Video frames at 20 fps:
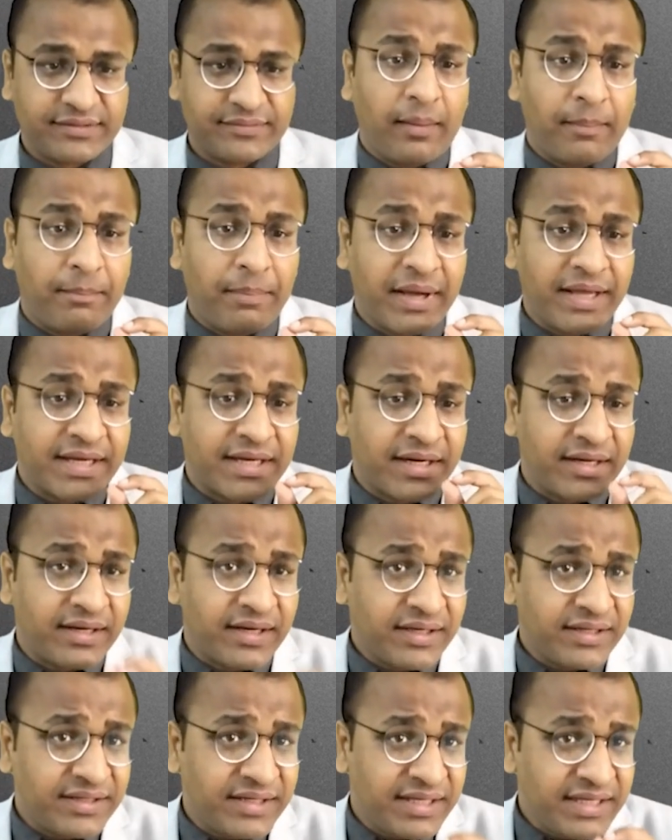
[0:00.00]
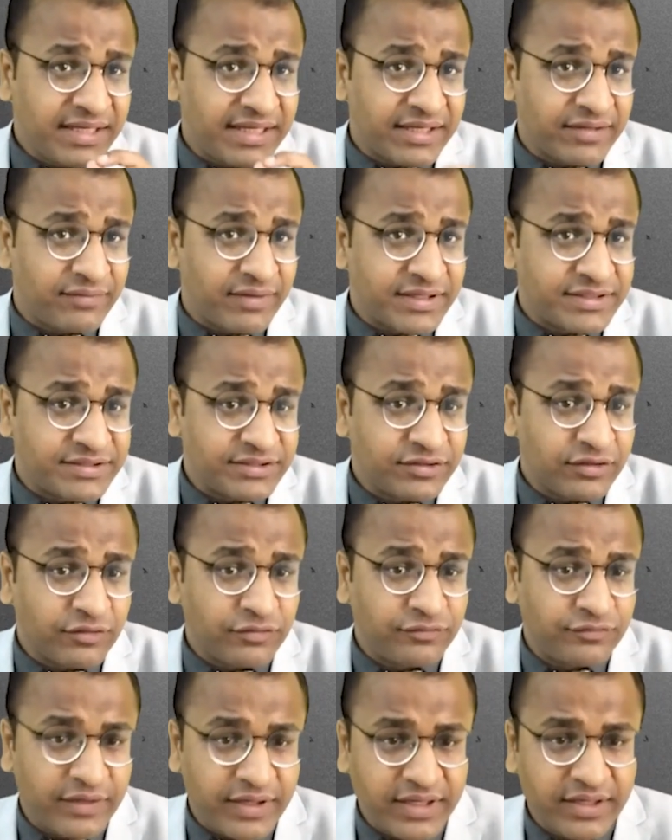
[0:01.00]
By conducting KYC
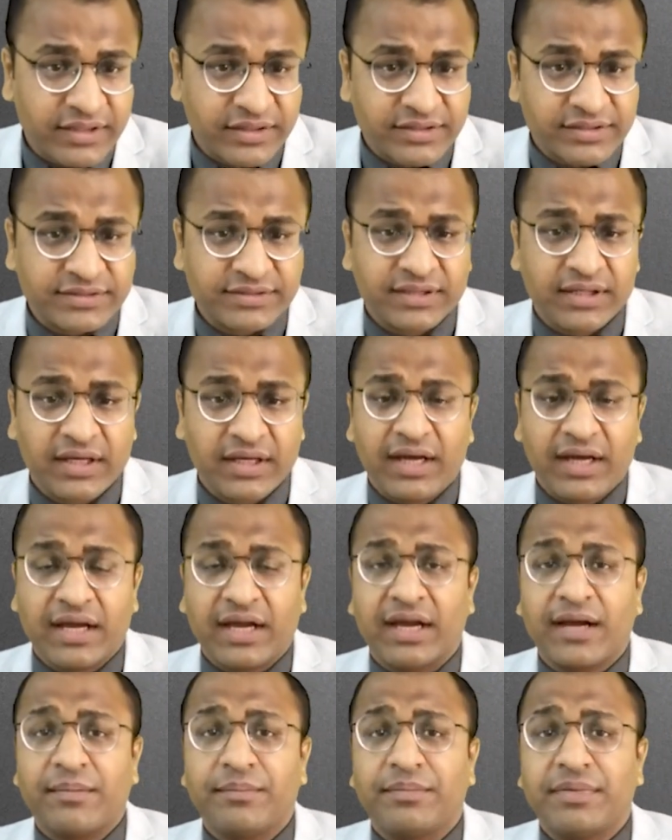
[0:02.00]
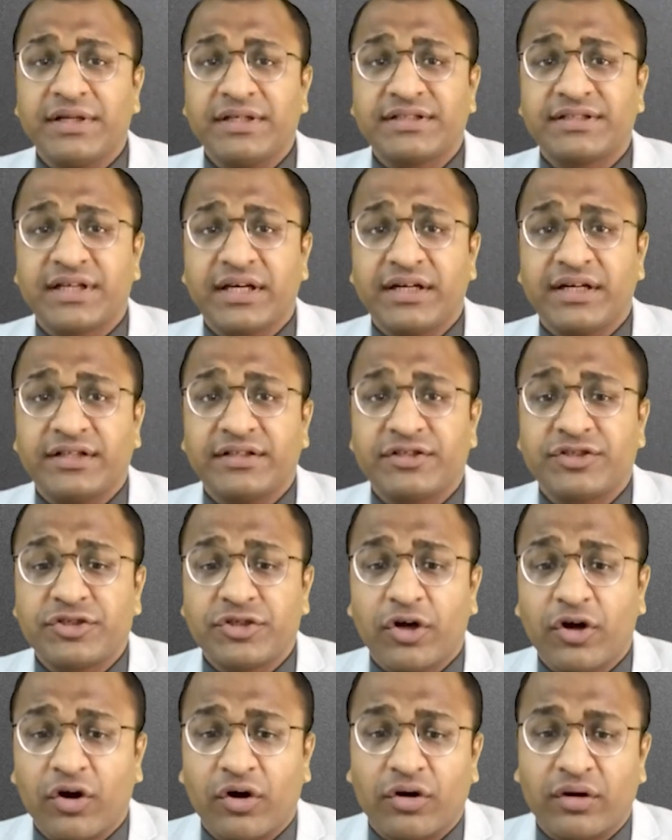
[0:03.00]
of vendors, companies can
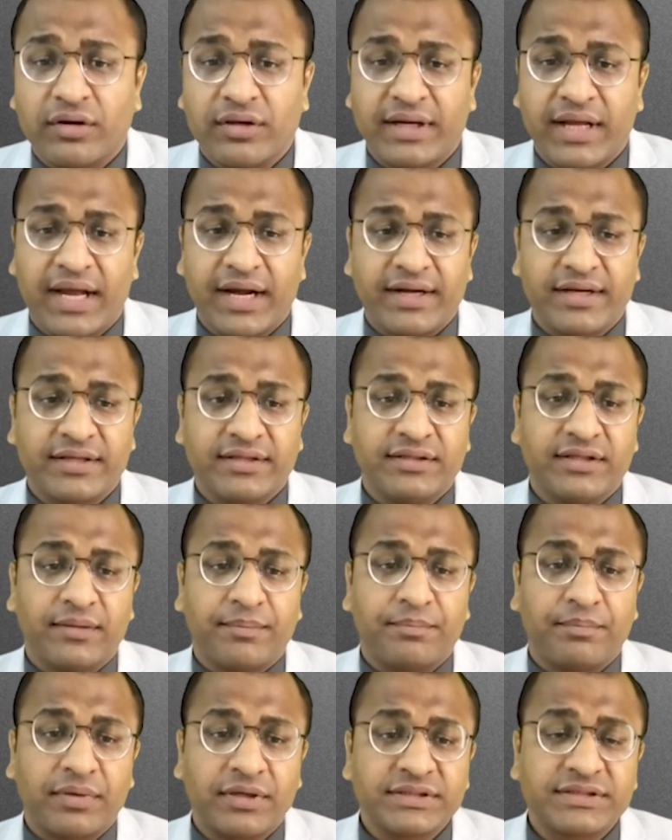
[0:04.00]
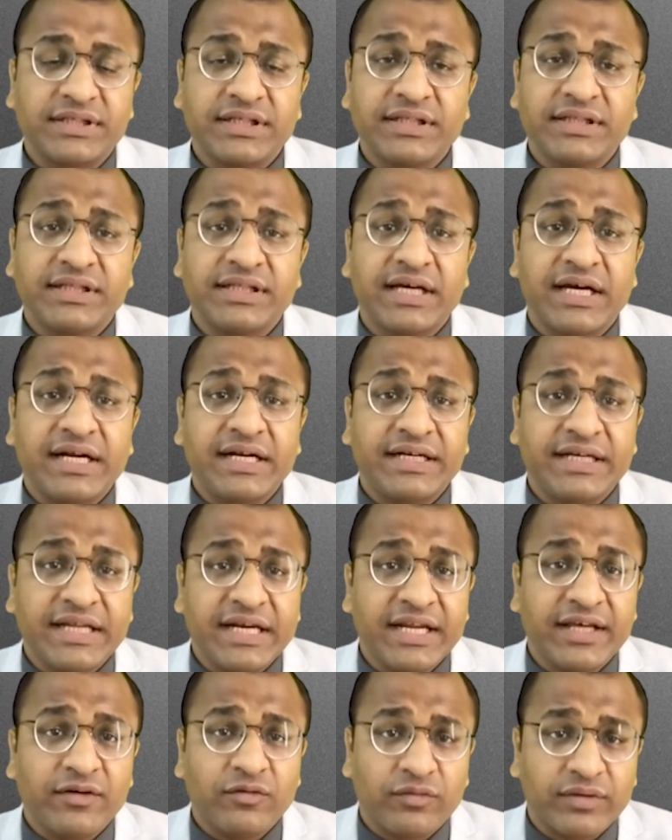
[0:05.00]
ensure that the person they are
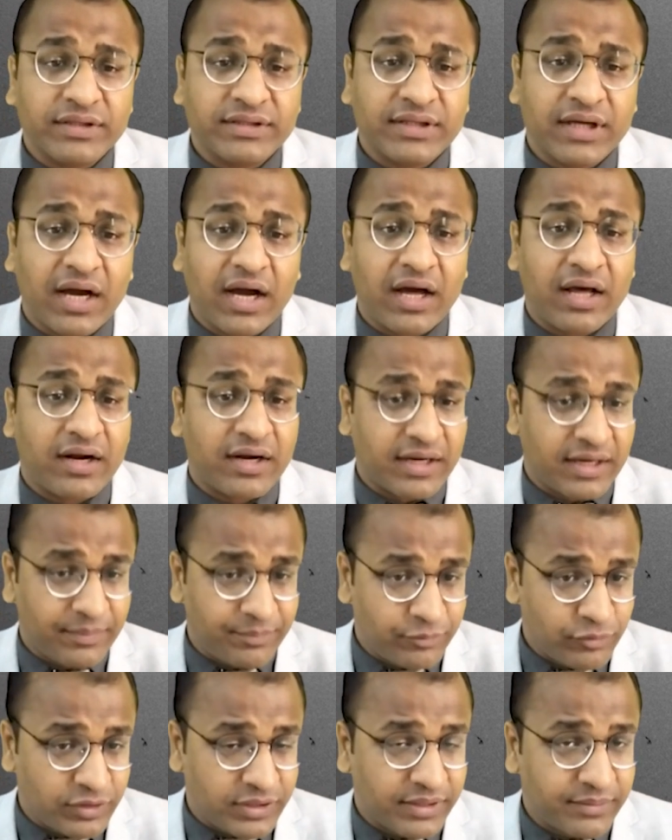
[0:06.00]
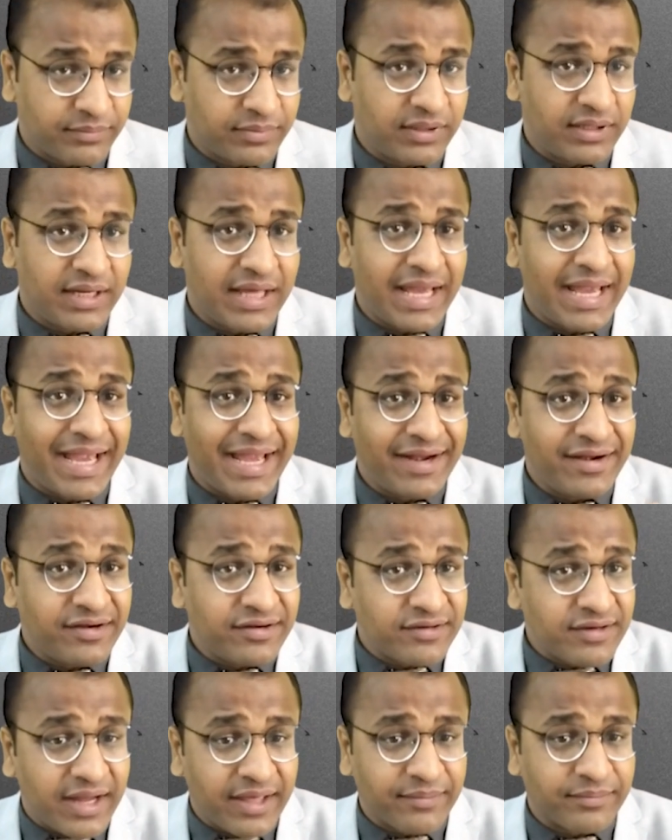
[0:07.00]
dealing with are reputable and
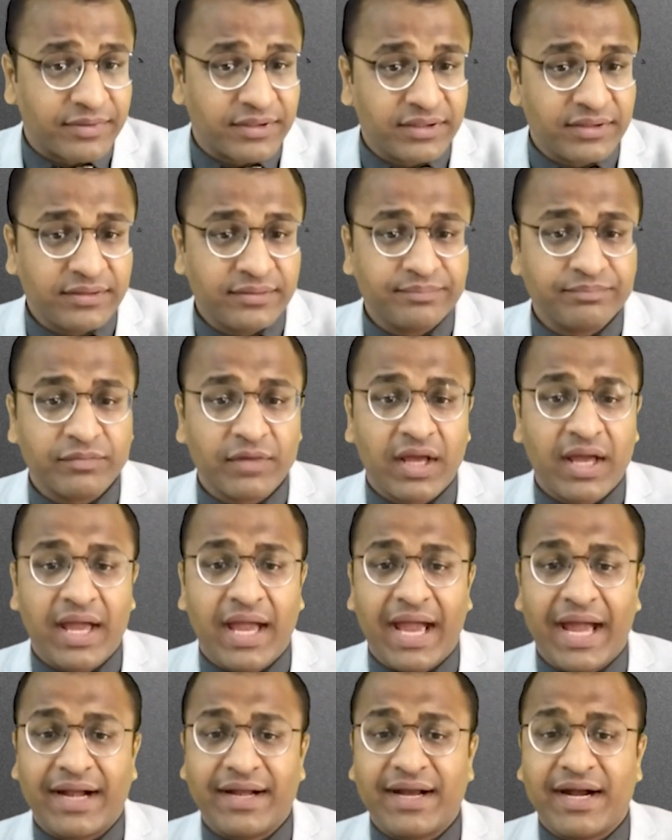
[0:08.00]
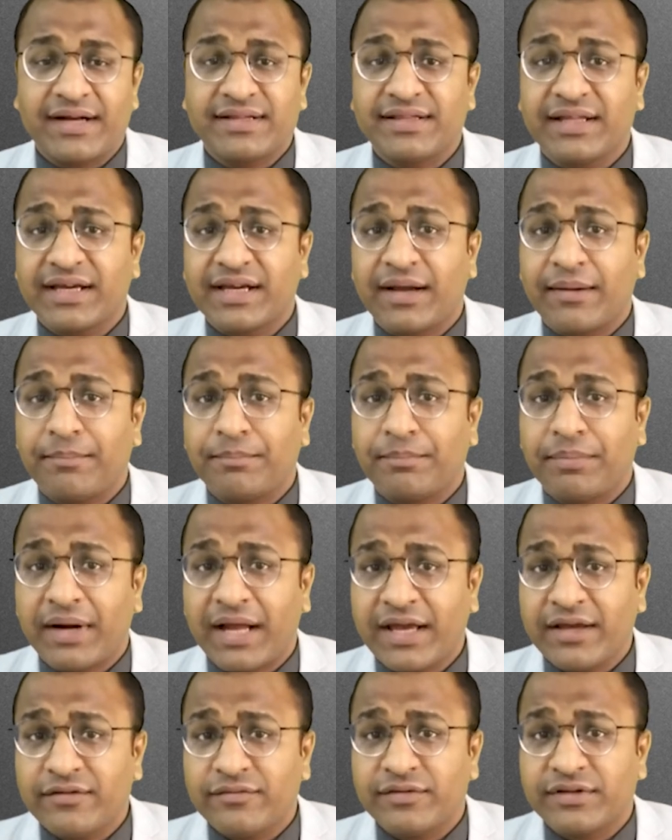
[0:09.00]
reliable and that they
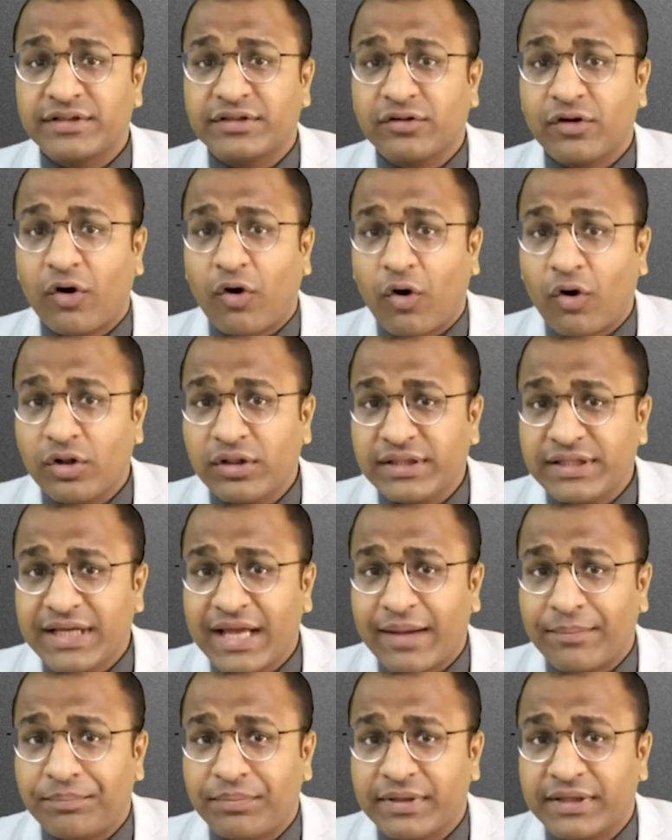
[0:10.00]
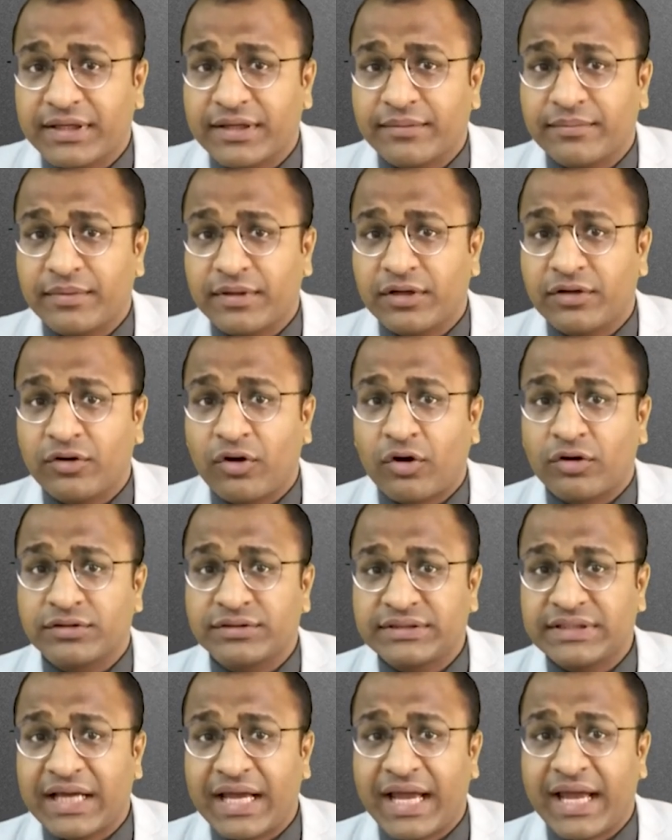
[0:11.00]
comply with all the applicable
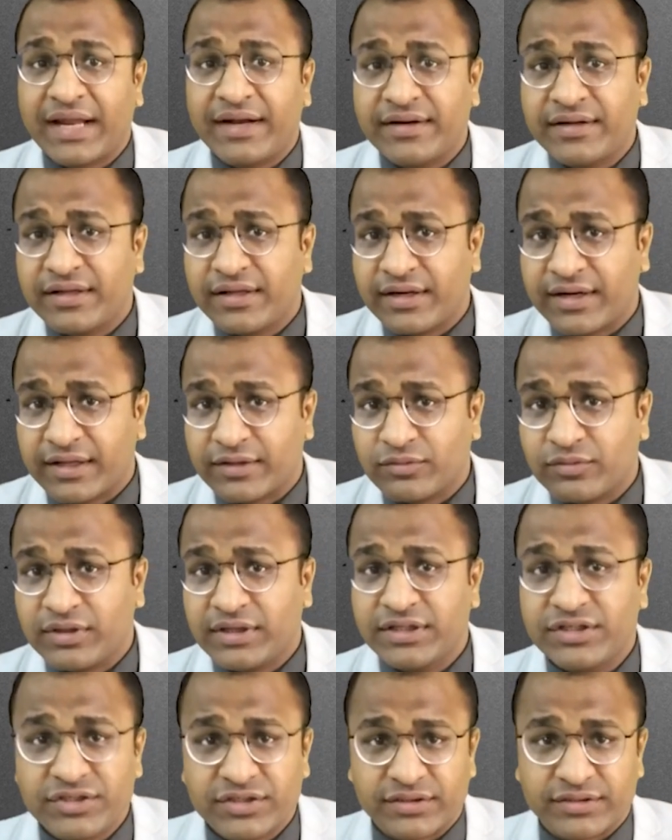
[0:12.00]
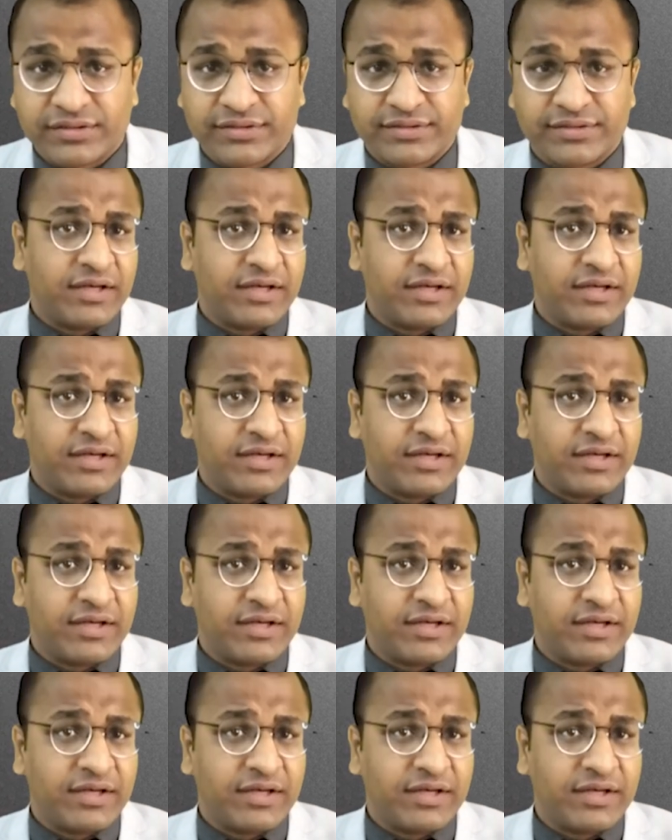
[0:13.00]
laws and regulations.